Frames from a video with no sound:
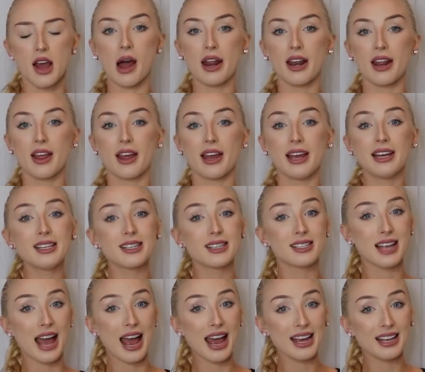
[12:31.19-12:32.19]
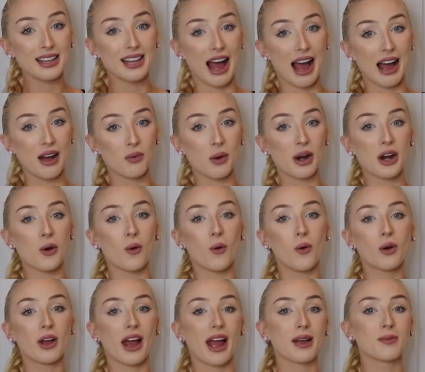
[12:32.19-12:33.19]
But in saying that, when it
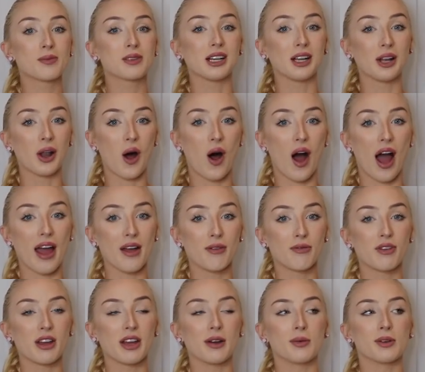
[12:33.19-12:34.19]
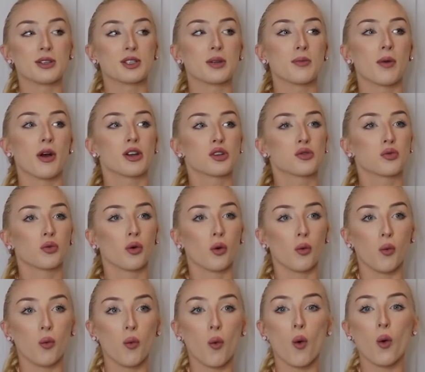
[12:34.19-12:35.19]
all came to life, it was the most
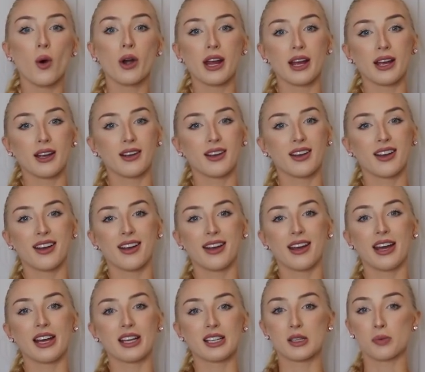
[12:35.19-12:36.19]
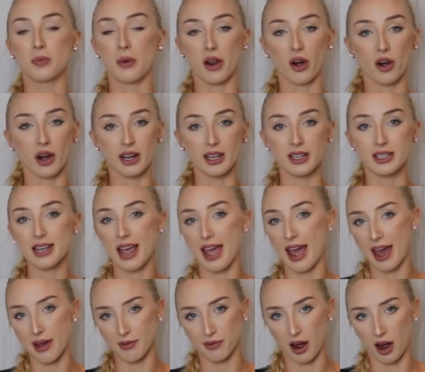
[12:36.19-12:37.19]
rewarding
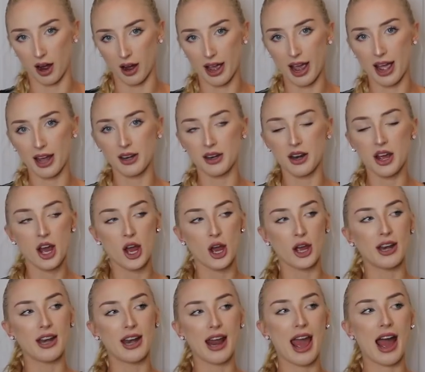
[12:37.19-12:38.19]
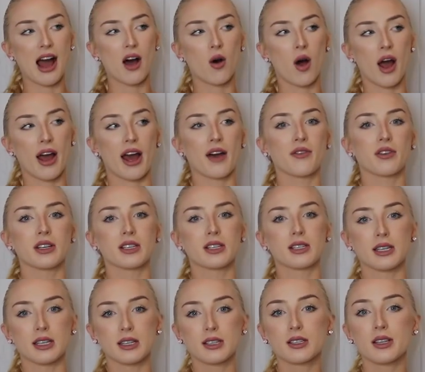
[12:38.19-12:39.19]
experience ever. And now I have an
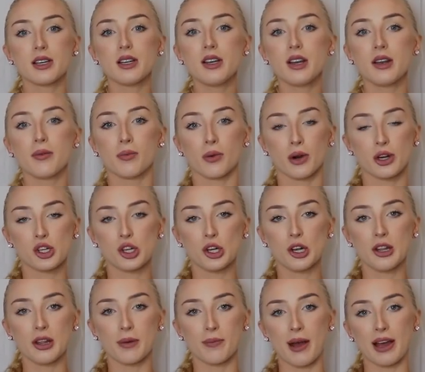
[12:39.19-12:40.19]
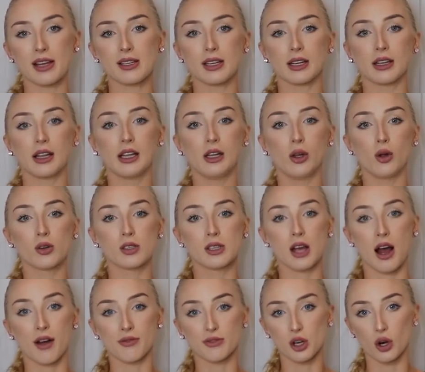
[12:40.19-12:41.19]
assistant, Bridget, that basically looks
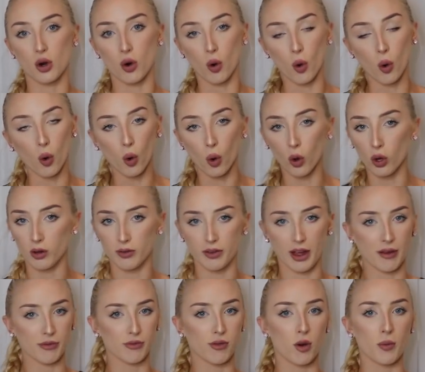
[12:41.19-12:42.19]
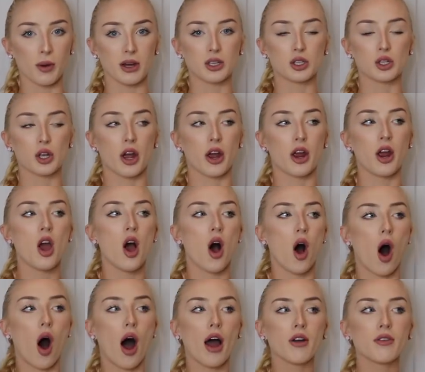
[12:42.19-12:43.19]
after all of that for me. So
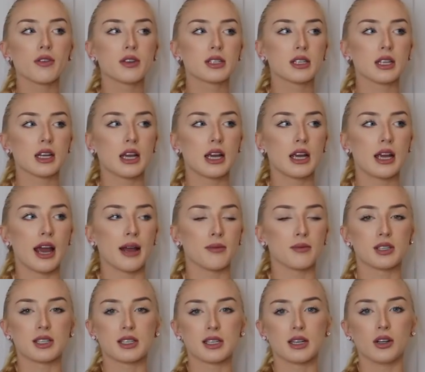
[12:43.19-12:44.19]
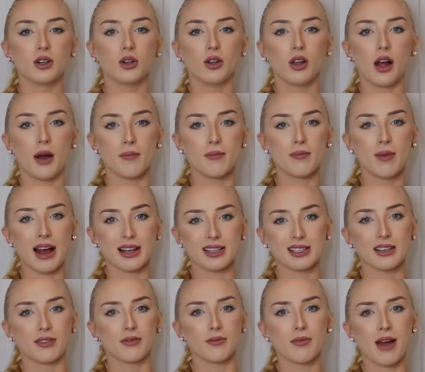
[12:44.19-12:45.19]
I obviously am still a
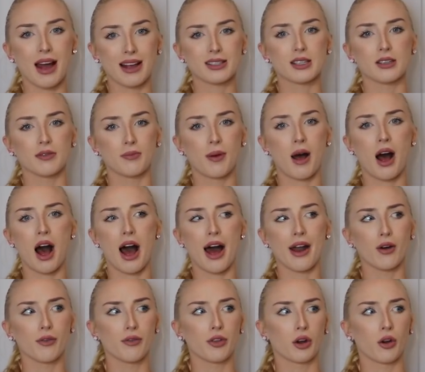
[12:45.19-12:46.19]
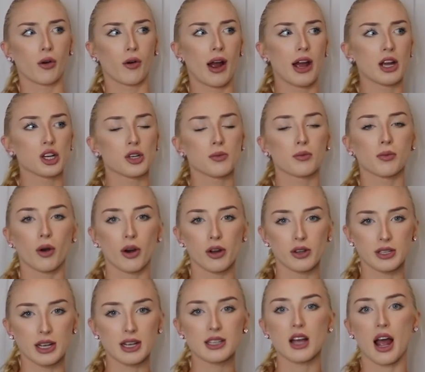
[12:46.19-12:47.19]
massive part of the creation
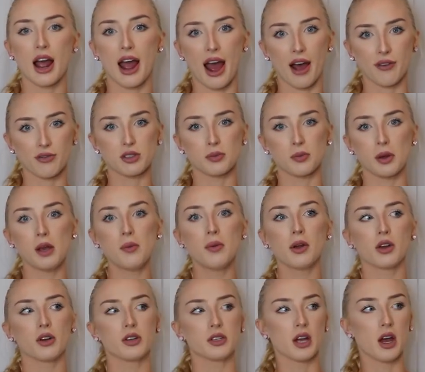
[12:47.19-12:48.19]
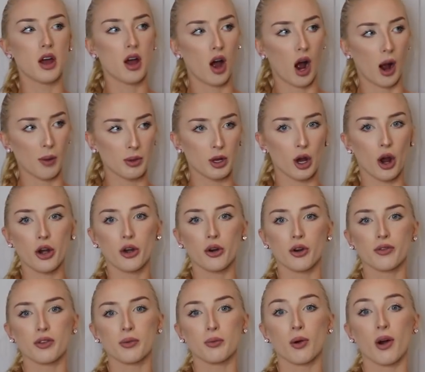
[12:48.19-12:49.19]
process. I have to be, because I'm the
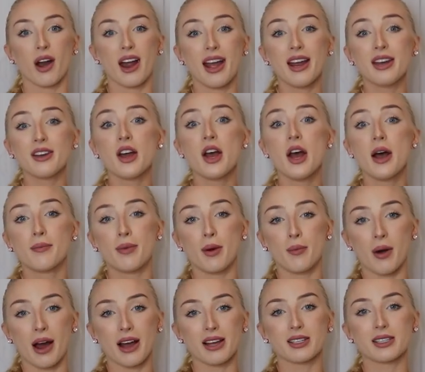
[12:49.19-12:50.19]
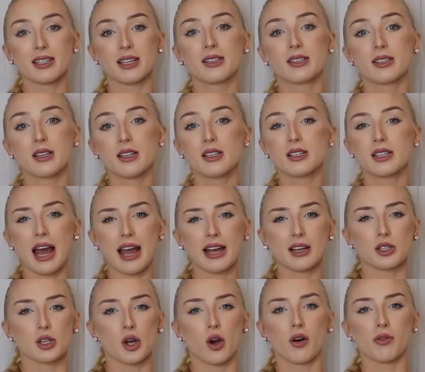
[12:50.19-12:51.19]
owner of the brand, but my assistant
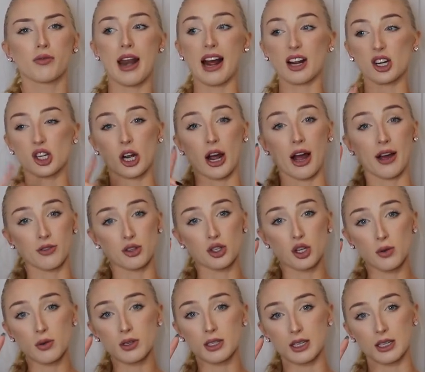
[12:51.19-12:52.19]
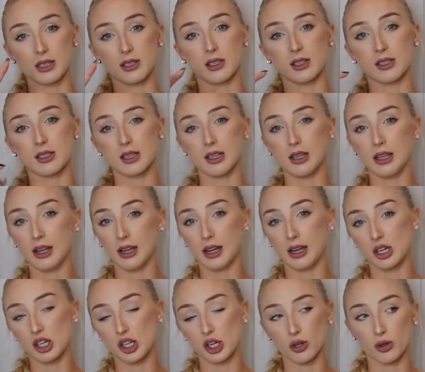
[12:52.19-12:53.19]
takes off. And actually I have two assistants.
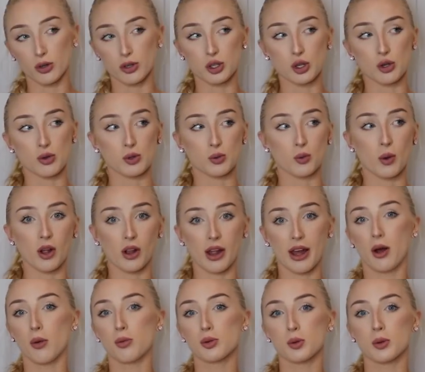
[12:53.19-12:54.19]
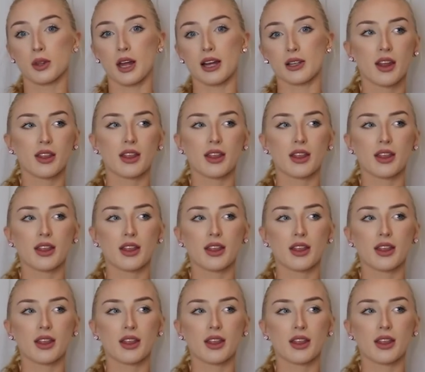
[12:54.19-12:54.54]
Lily, she also as well helps with that.